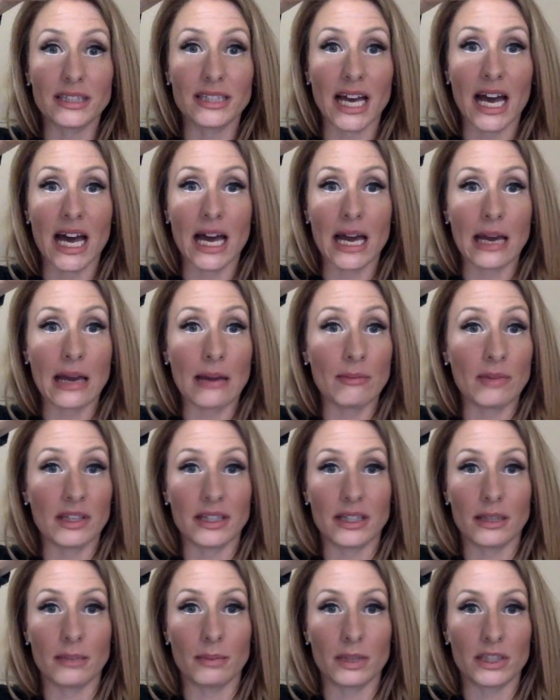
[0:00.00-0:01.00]
good time, you
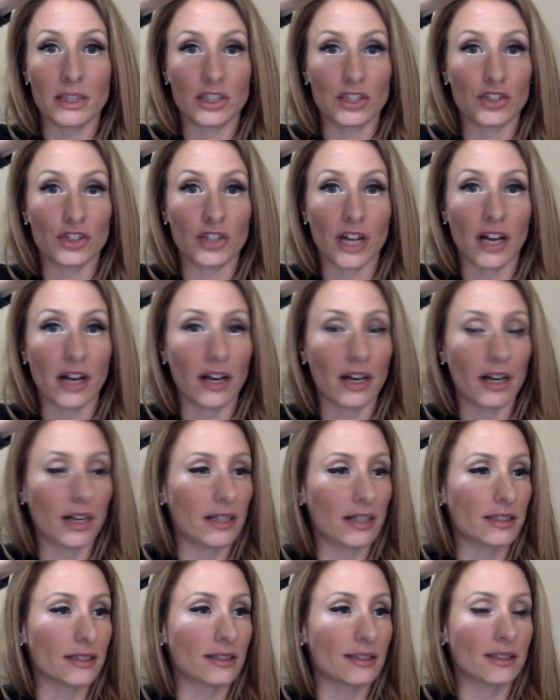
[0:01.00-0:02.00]
did a bunch of
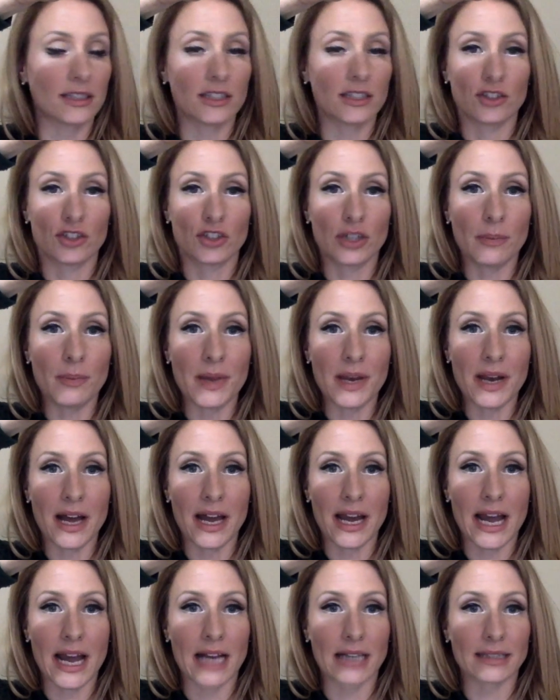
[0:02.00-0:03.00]
drugs, tripping on
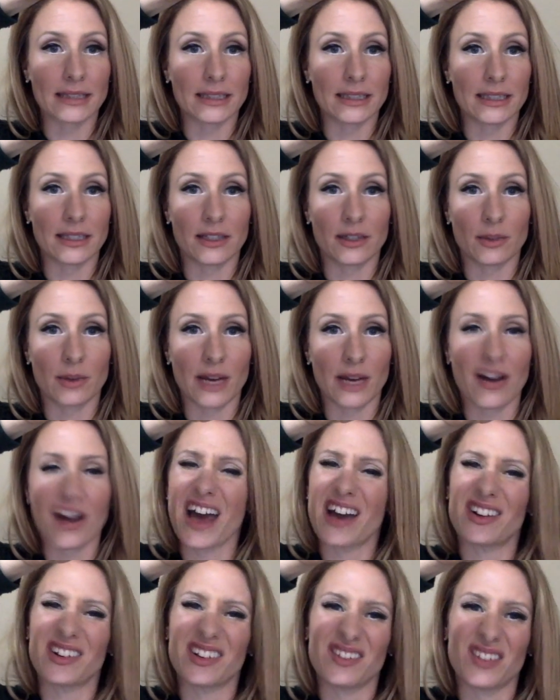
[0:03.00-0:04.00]
acid or whatever. I
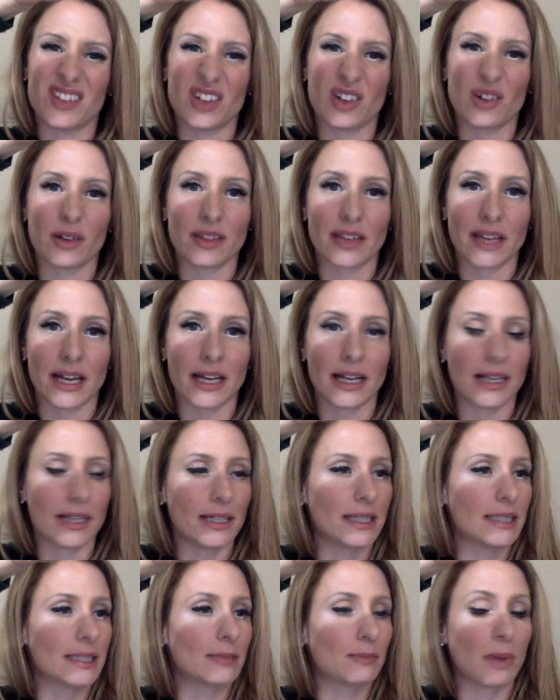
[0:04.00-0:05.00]
don't even know what that
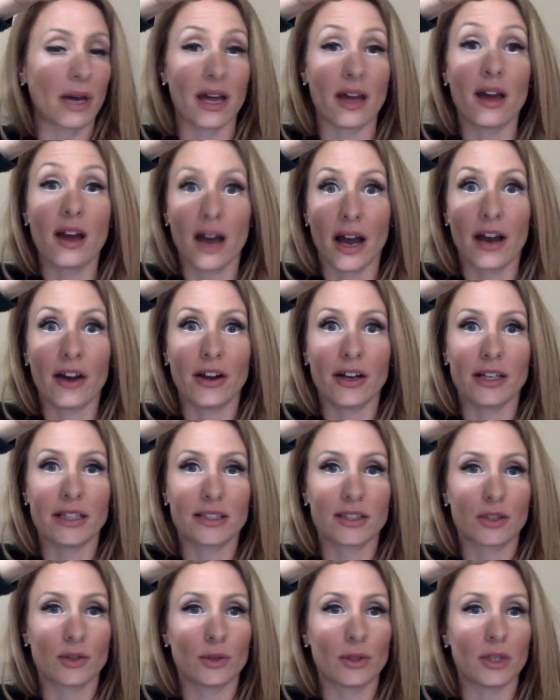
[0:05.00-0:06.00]
is, but I heard
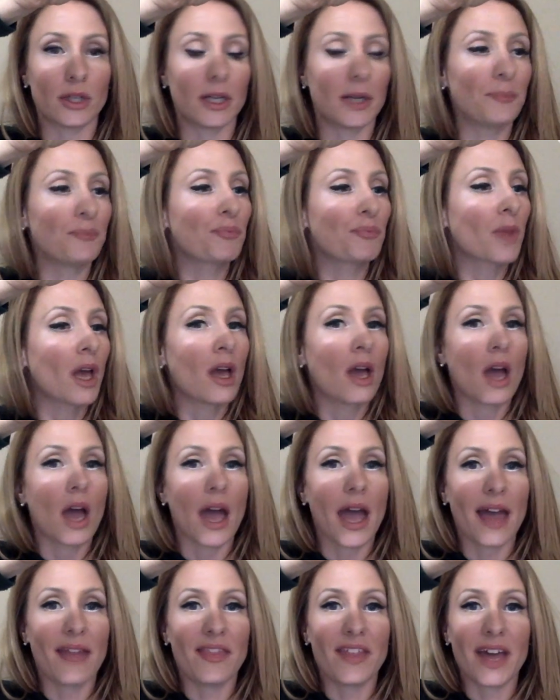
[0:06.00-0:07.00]
it's cool.
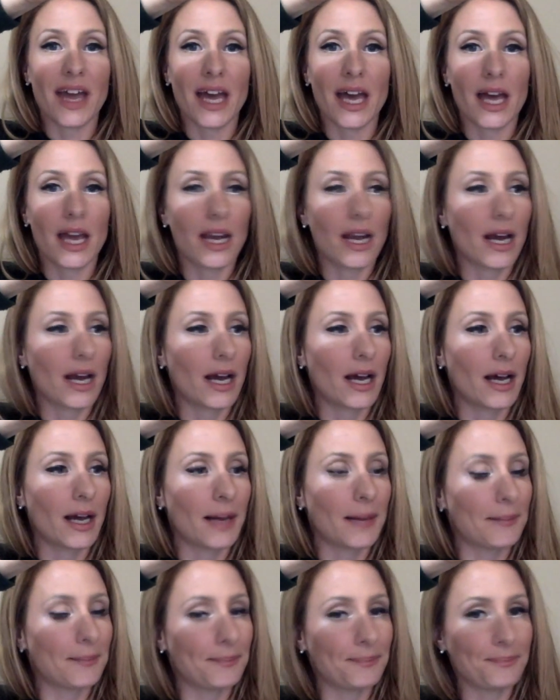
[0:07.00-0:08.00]
And then
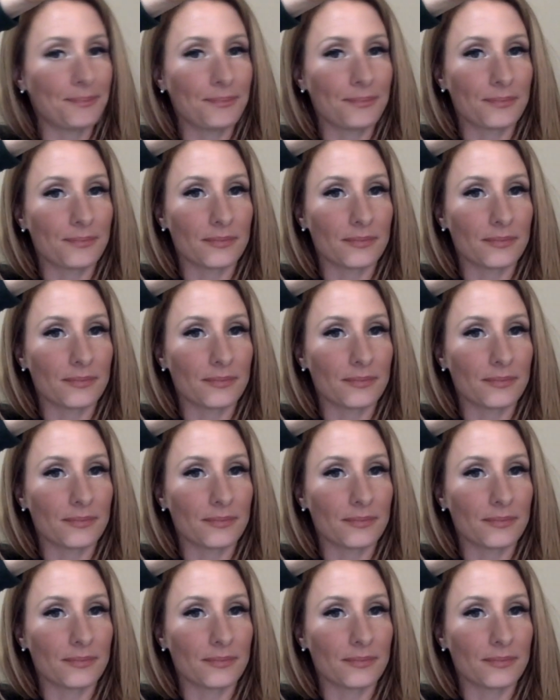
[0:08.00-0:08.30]
um,